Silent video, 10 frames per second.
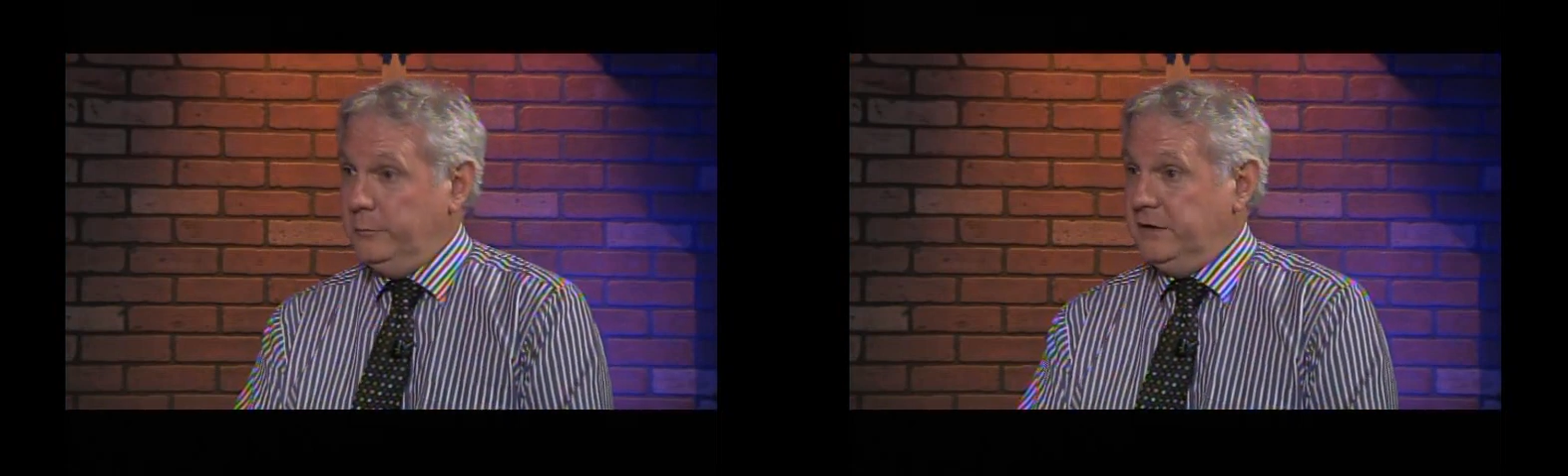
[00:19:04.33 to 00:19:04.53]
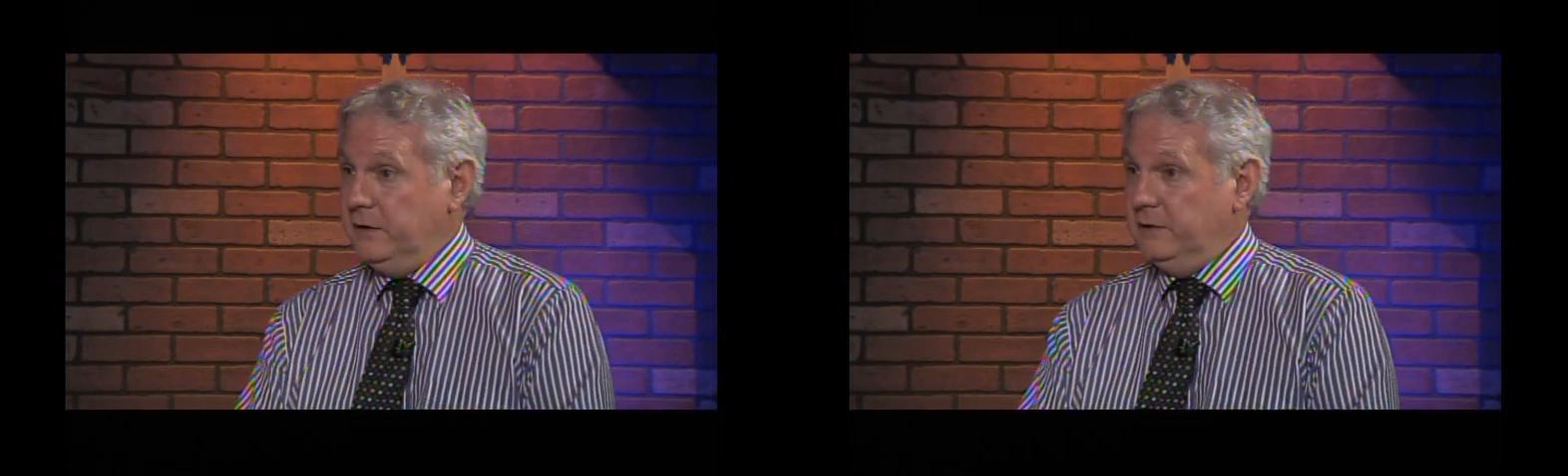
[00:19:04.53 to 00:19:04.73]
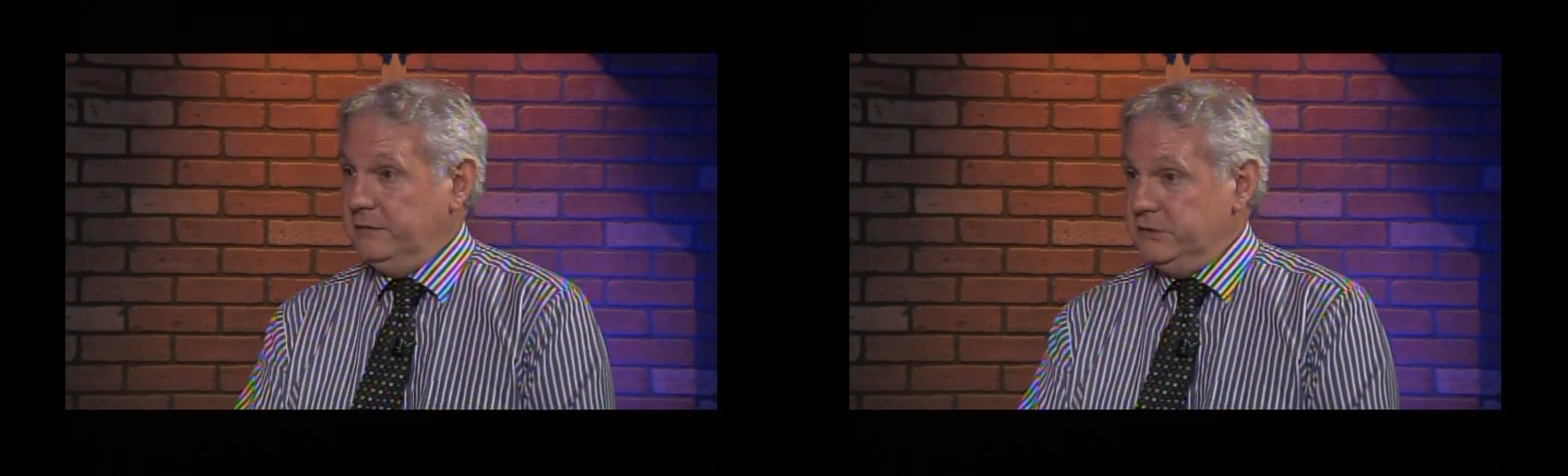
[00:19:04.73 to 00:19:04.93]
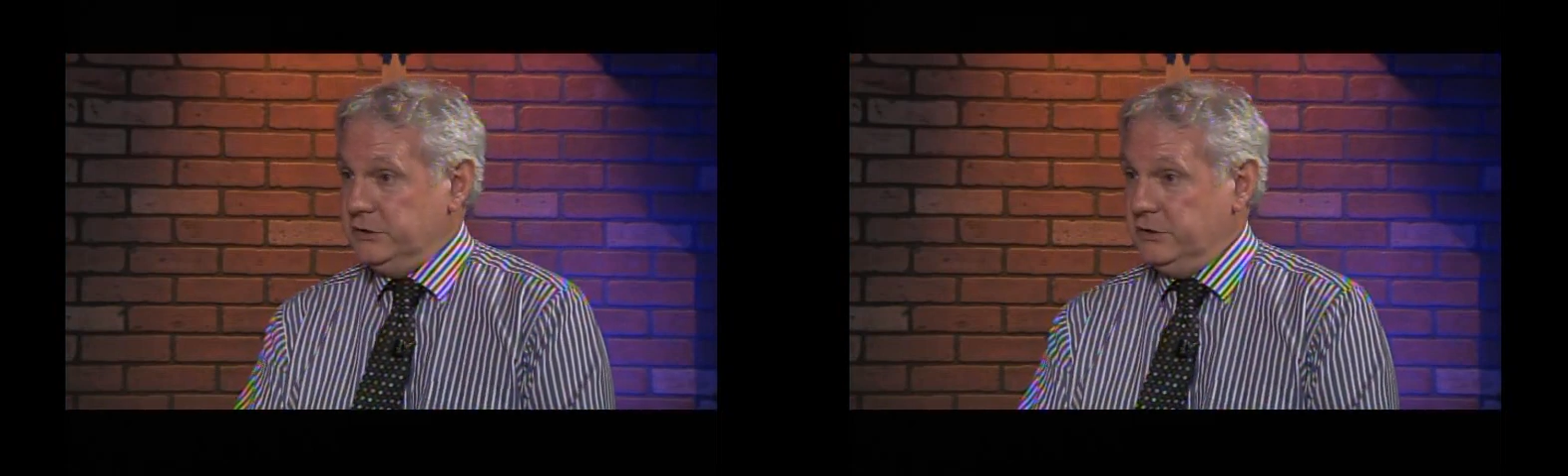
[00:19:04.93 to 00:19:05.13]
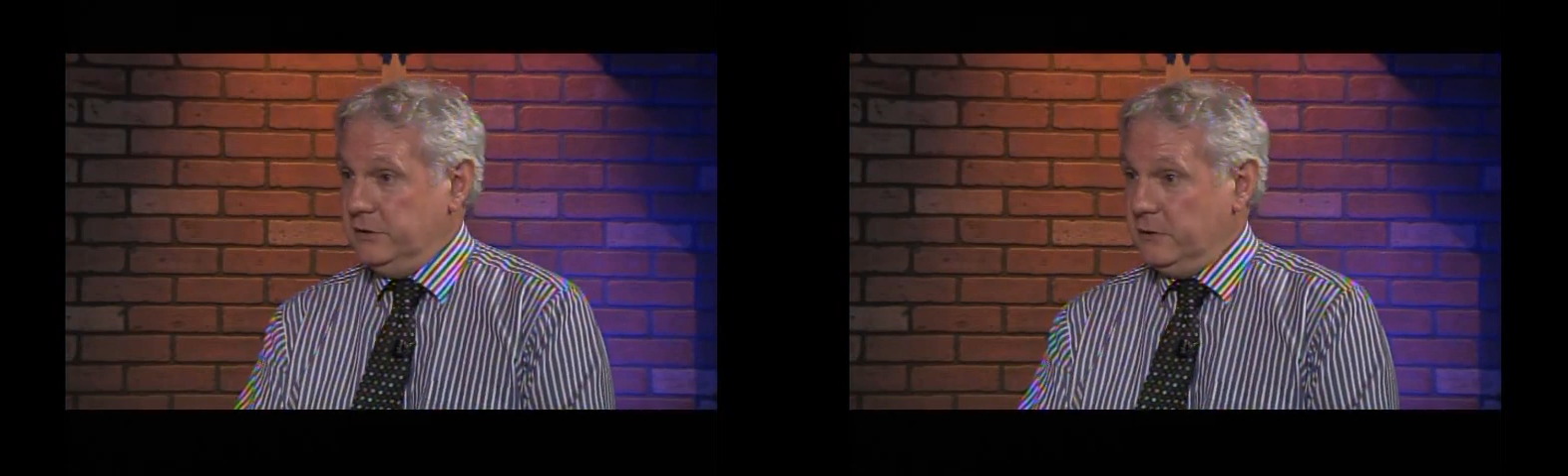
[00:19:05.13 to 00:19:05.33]
be done
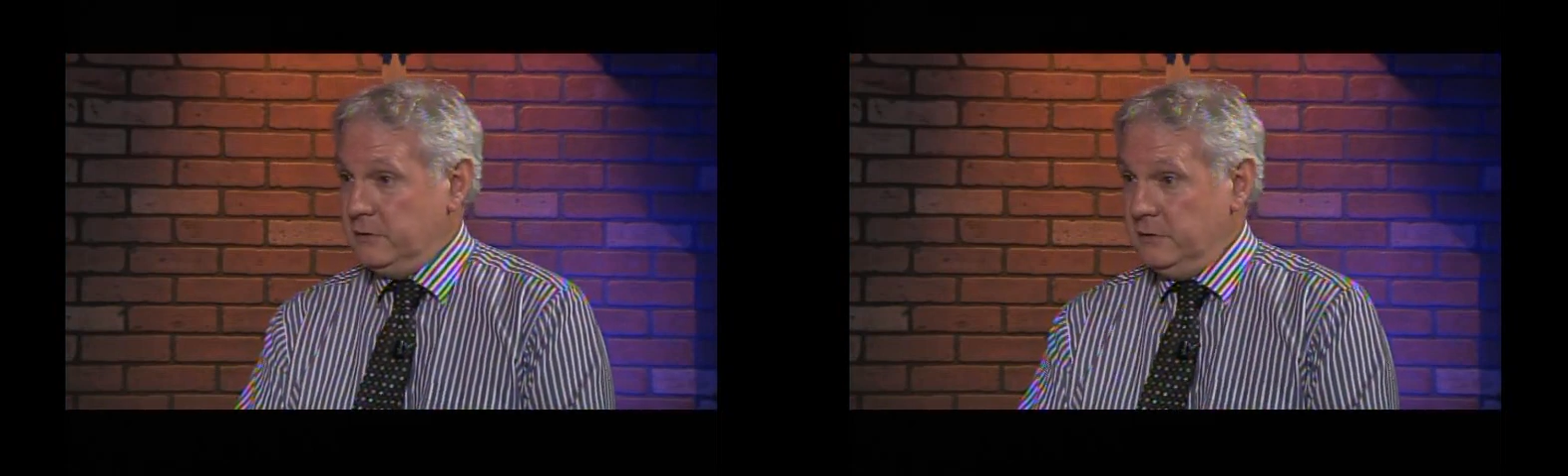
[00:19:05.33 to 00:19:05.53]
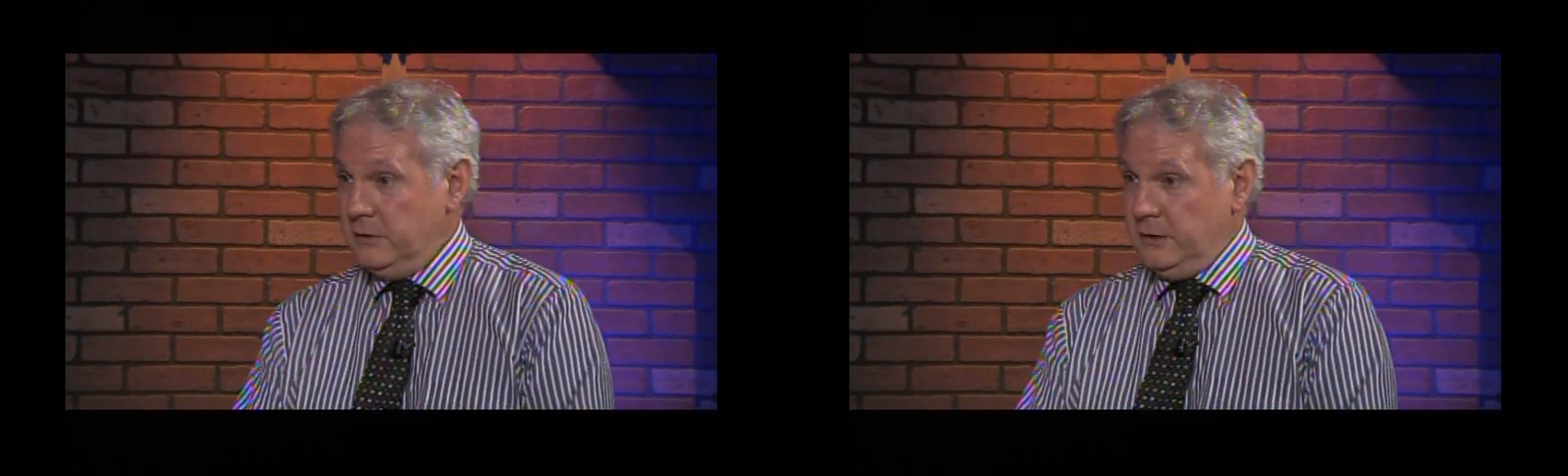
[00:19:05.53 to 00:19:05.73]
this year.